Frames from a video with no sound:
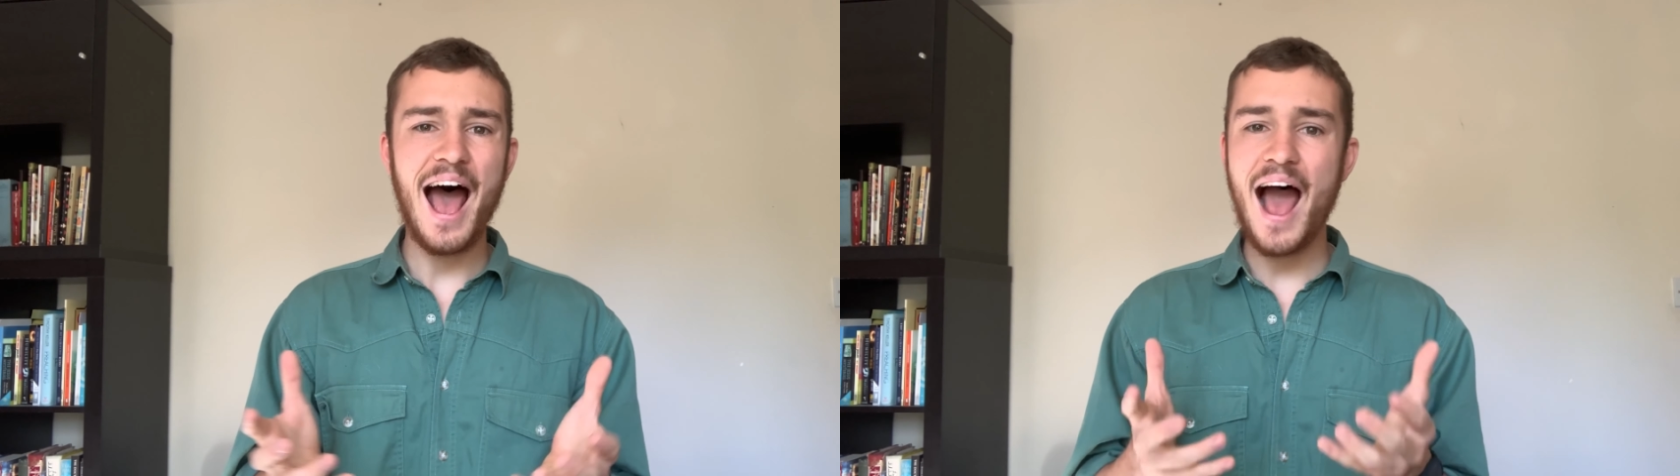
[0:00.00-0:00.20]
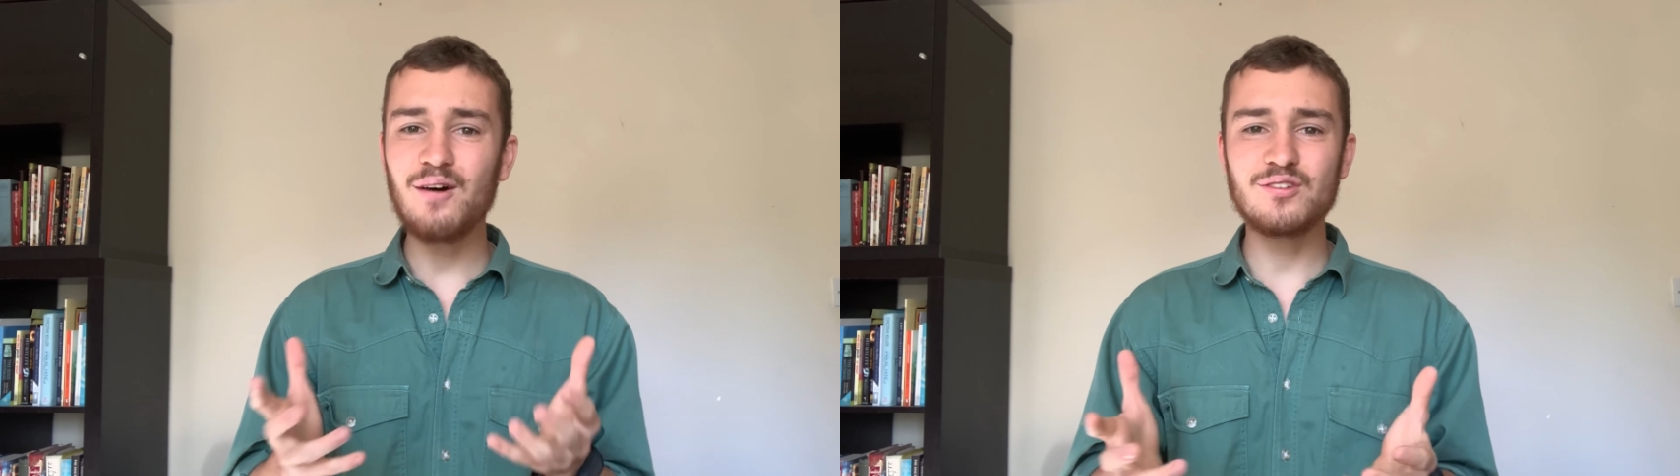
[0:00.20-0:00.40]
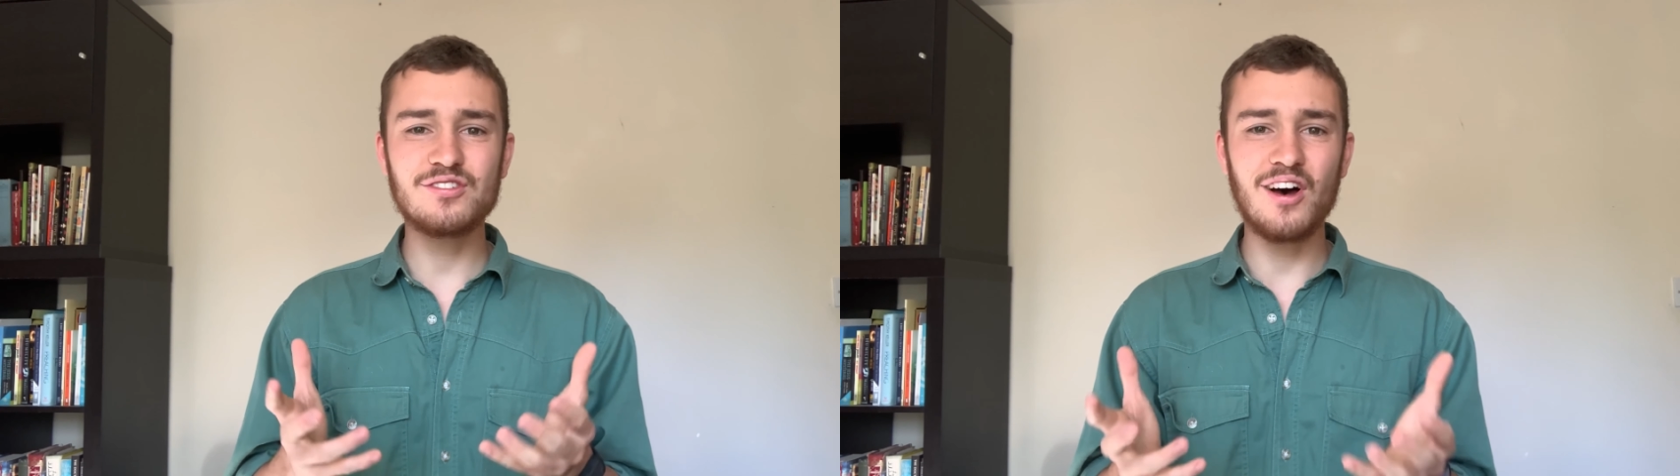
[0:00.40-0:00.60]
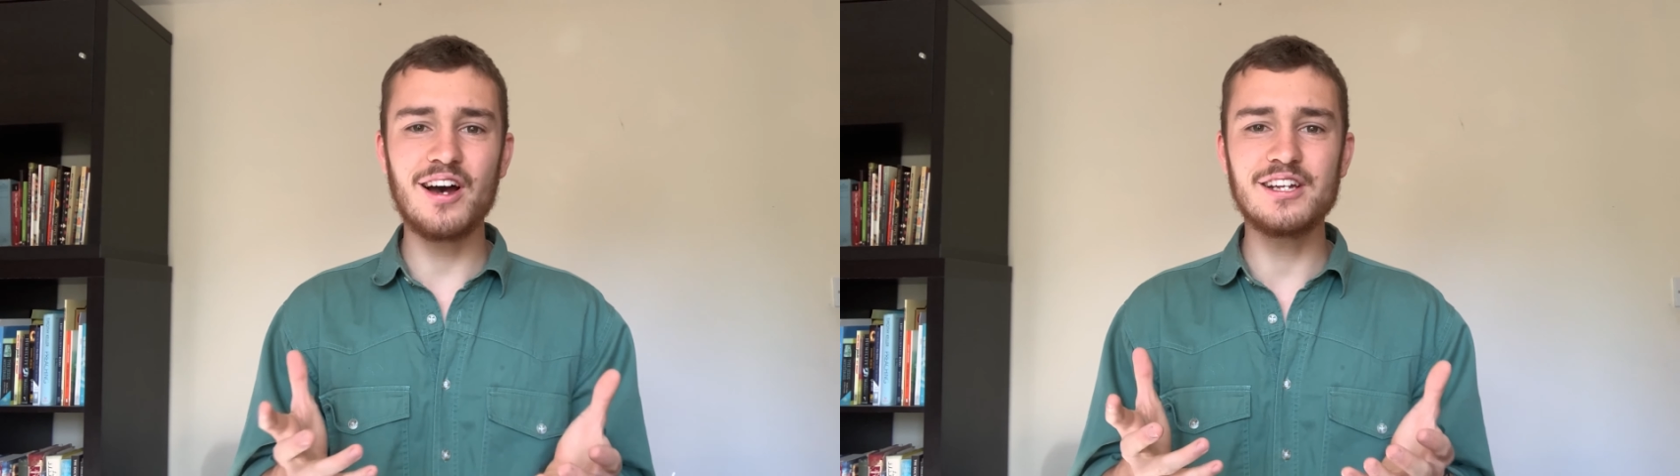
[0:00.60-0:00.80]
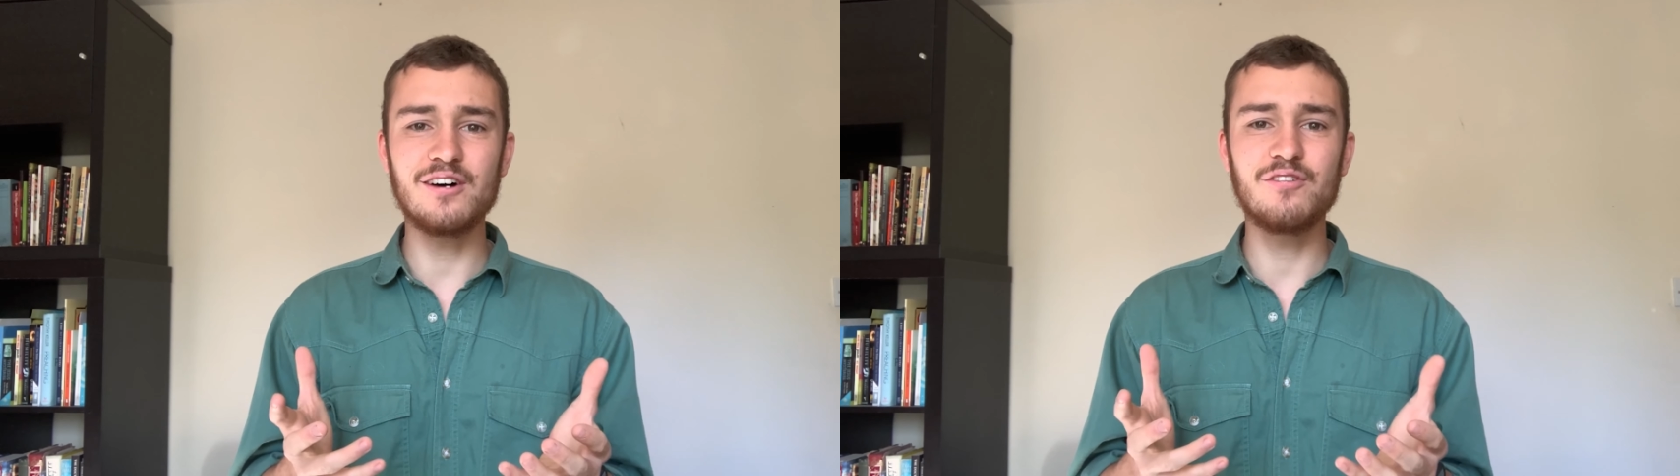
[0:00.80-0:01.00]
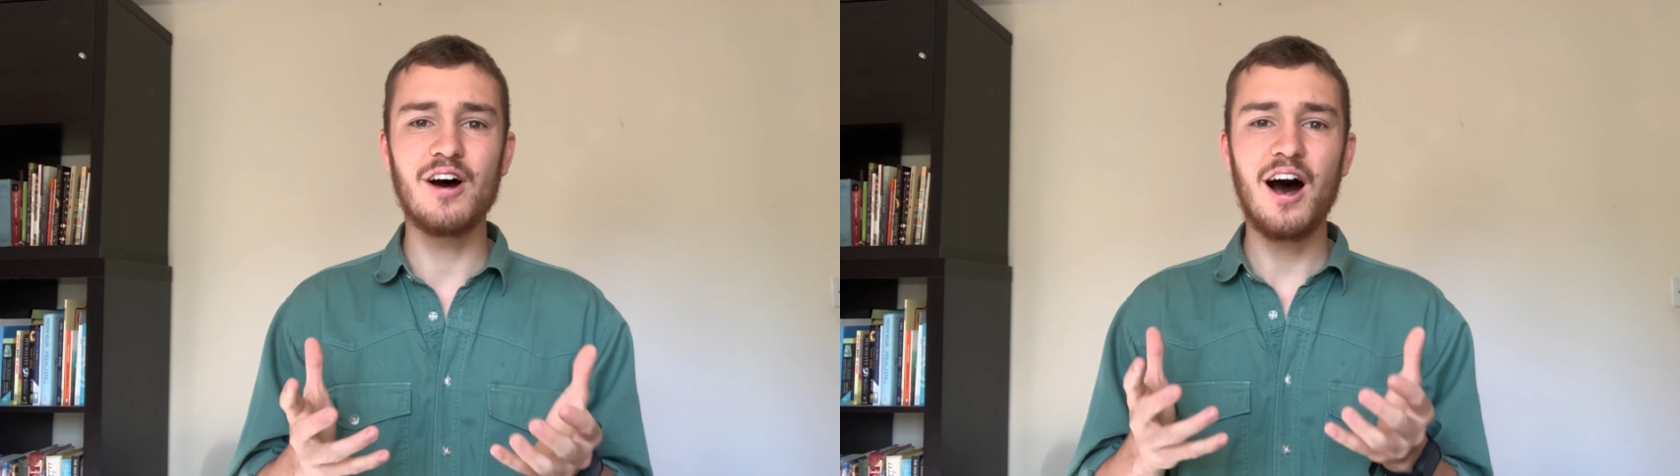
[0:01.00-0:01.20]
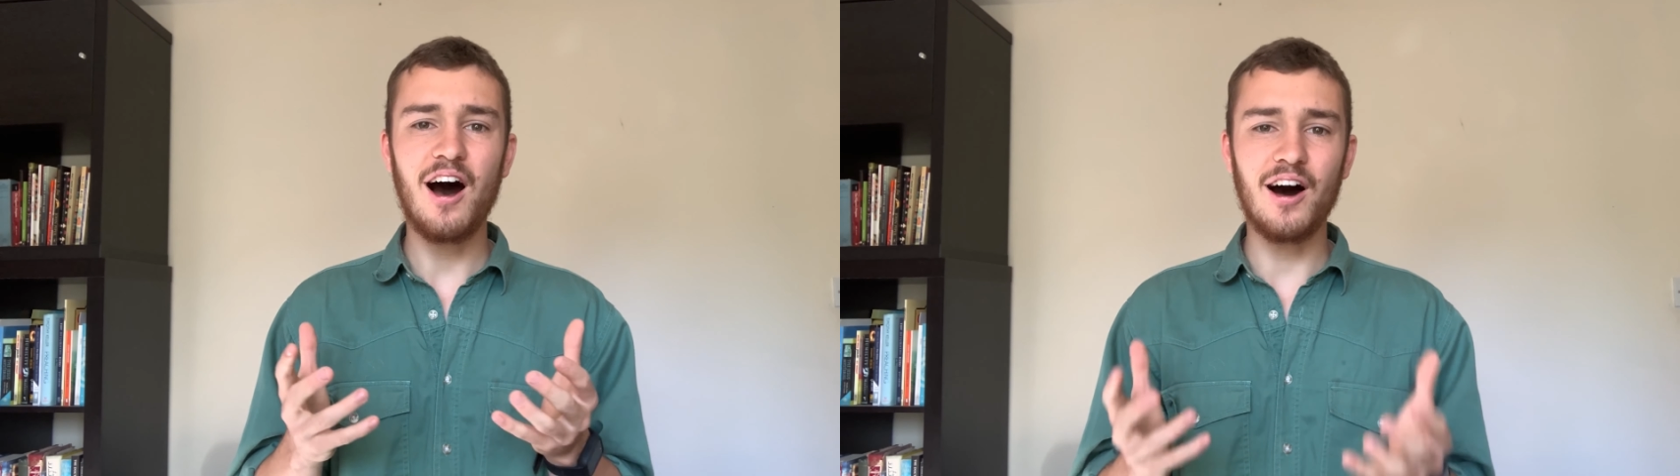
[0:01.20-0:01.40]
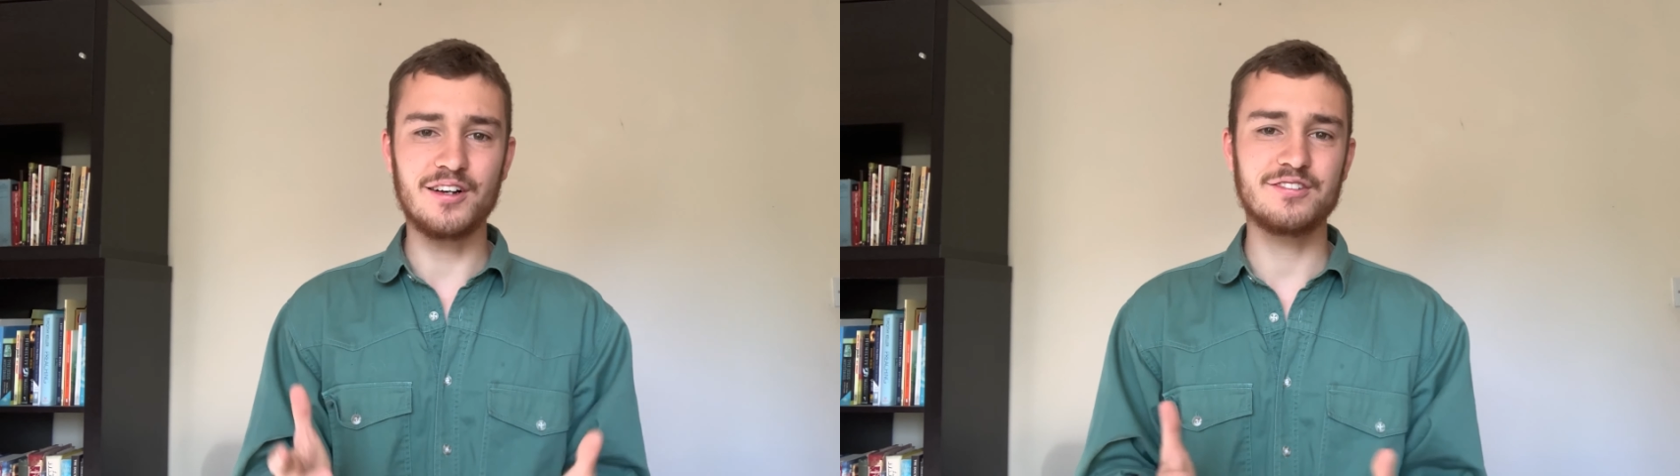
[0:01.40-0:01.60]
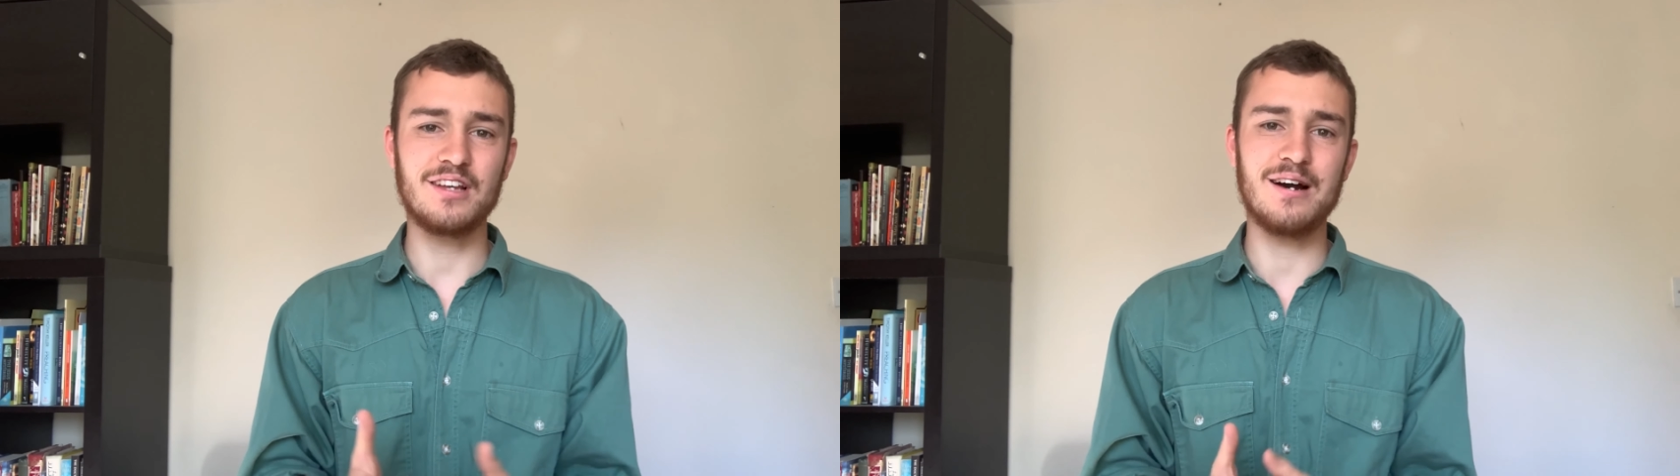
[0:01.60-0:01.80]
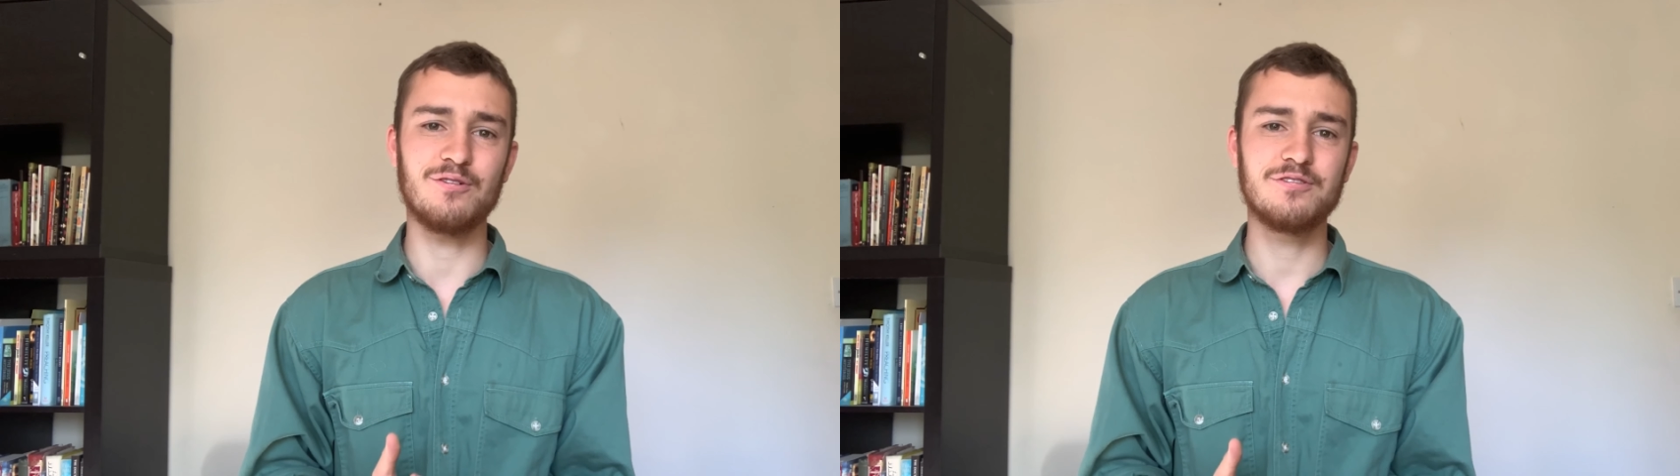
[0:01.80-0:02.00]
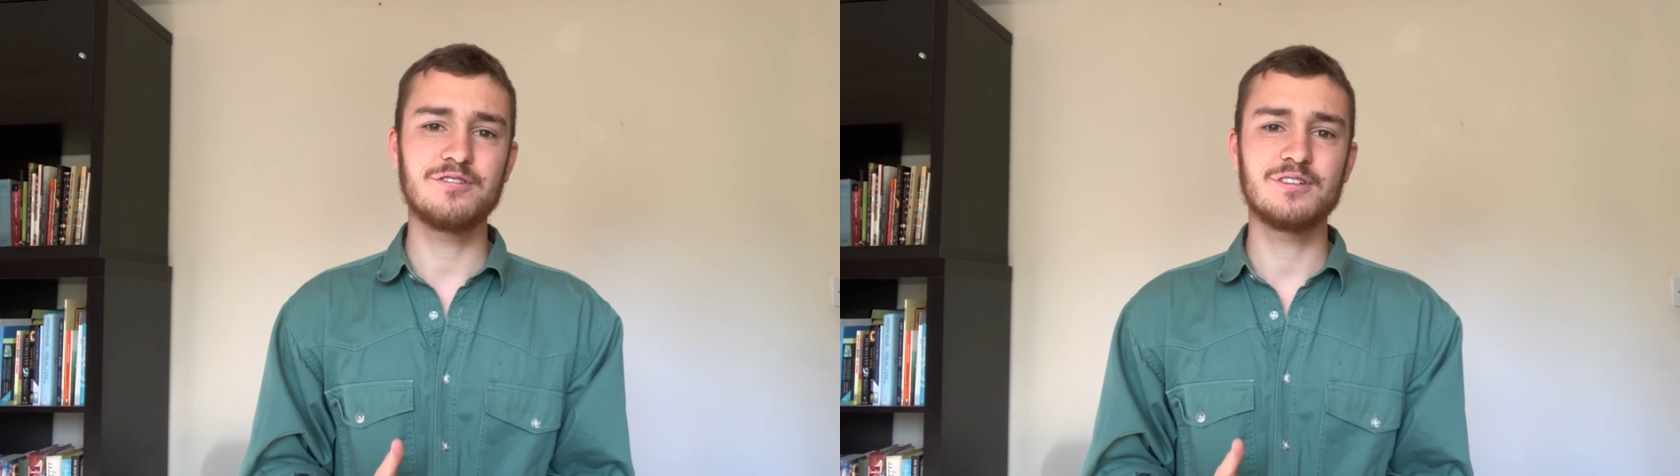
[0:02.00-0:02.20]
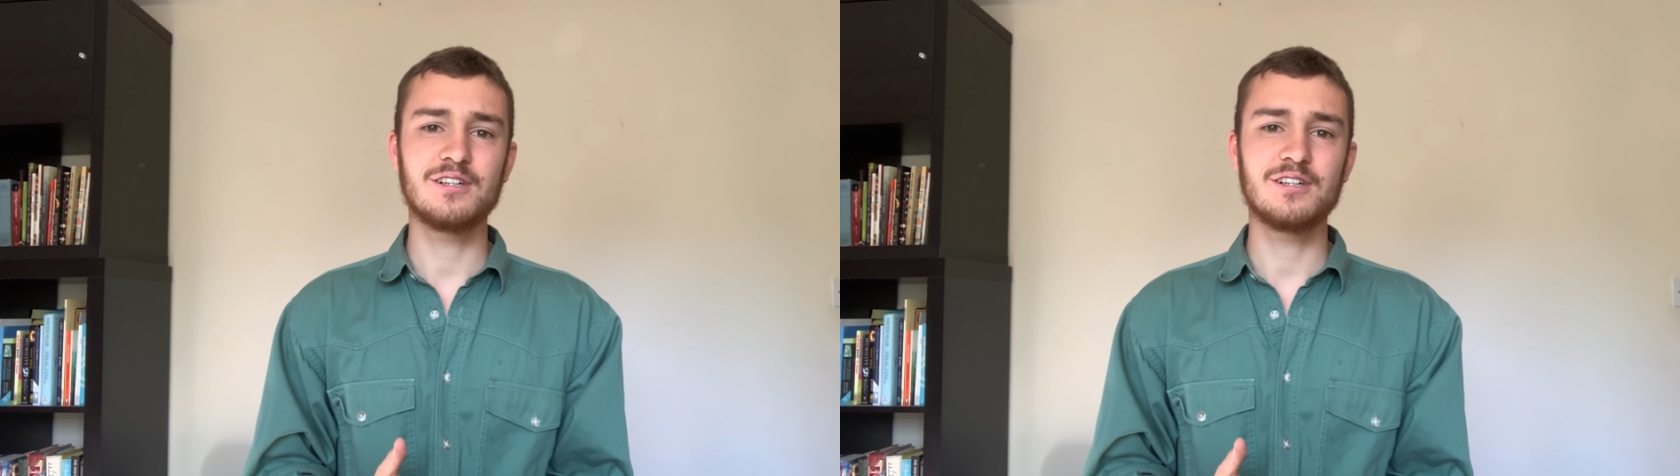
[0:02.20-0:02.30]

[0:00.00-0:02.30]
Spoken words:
outside of ourselves.